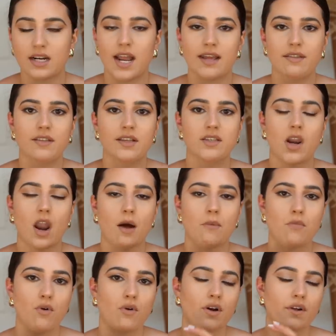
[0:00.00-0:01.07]
like this a lot
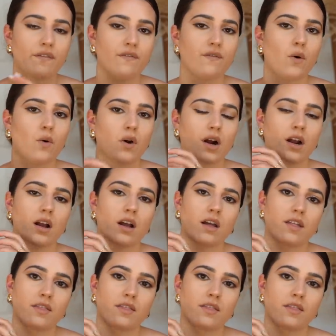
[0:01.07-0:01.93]
more for